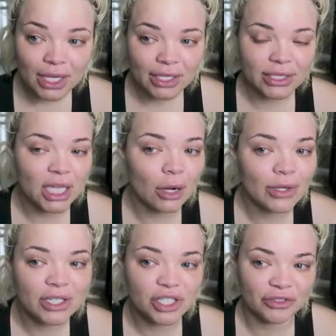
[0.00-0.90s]
Because he's
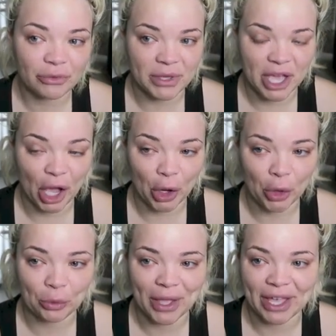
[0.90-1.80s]
always driven me
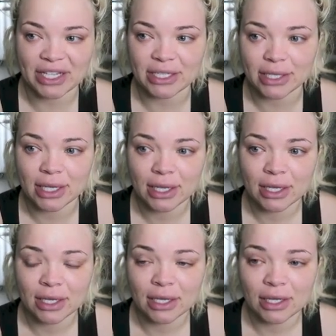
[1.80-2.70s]
home, and
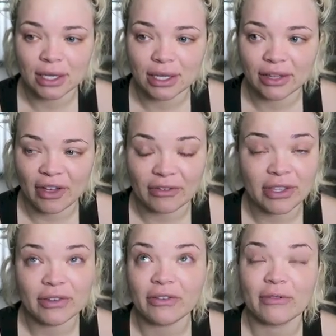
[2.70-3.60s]

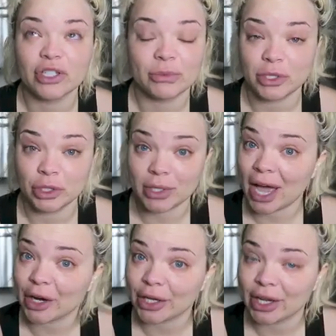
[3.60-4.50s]
even if I've just been too
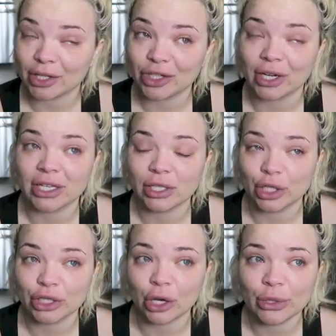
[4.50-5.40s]
tired and not drunk,
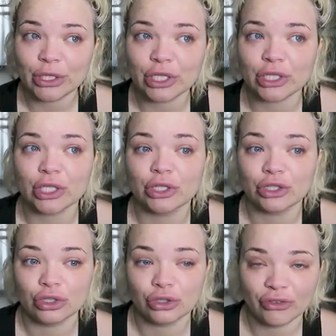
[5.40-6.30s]
he's always just
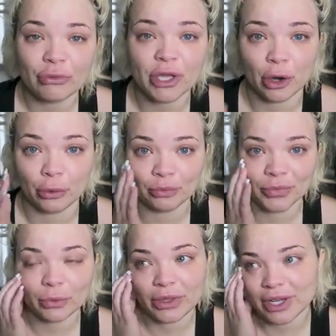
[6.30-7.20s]
driven me home.
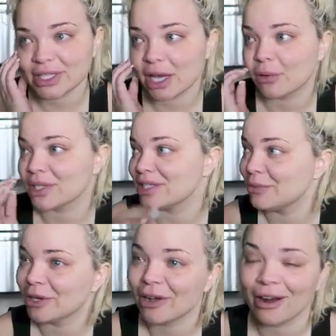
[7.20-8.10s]
Whether I say I want to
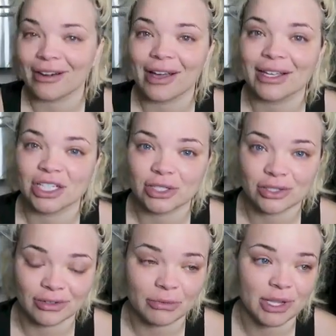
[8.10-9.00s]
sleep in a car or not, he just
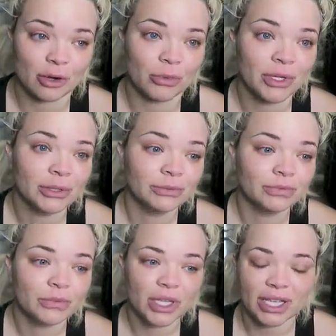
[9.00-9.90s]
driven me home.
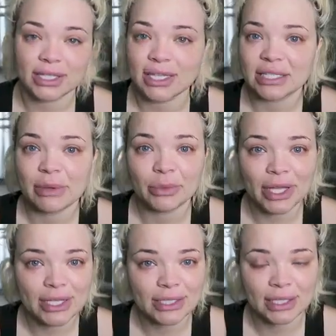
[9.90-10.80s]
He has keys to my
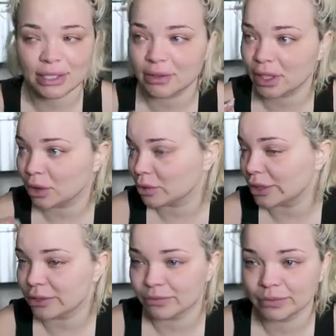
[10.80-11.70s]
place, you know, he
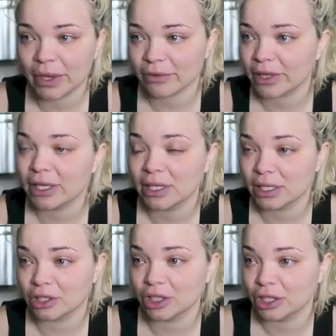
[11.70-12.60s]
can, everything, he
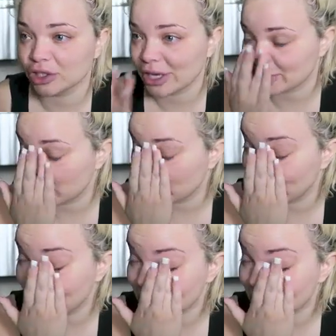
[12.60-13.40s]
can drive me home, and he